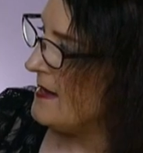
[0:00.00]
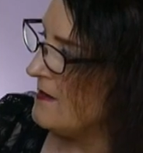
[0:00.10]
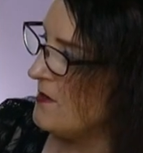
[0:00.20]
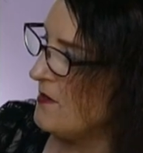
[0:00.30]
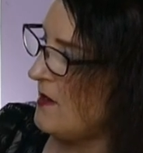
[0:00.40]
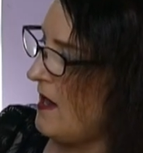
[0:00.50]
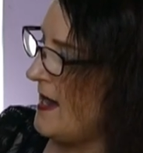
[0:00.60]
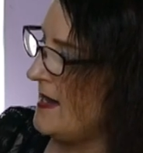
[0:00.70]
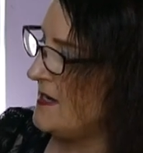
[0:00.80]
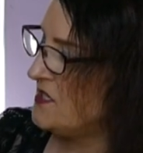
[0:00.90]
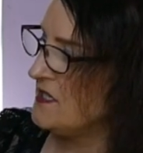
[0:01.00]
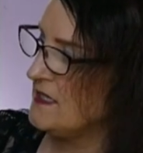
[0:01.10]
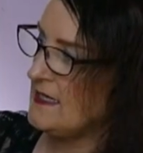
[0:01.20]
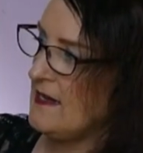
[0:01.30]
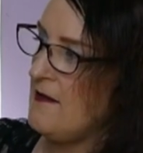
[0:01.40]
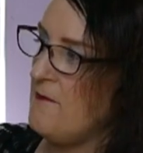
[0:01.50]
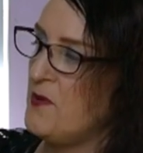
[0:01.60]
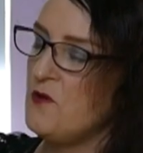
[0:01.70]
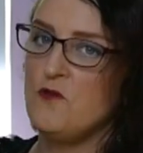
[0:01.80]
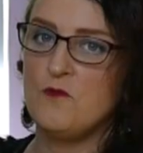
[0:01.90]
And her eyelashes
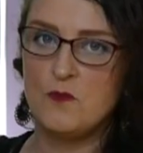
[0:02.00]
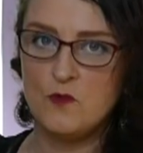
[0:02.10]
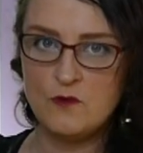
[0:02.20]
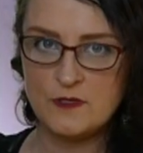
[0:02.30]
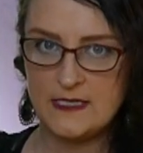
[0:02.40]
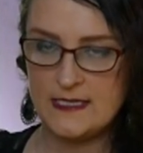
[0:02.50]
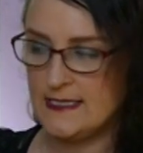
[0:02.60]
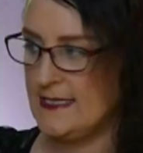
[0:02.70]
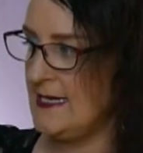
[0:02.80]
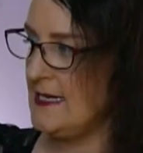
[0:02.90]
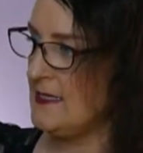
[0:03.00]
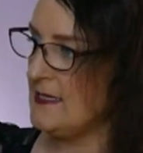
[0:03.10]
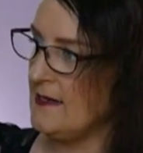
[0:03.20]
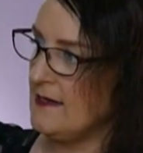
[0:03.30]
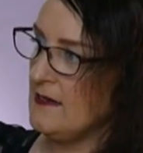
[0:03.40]
pull more to the center,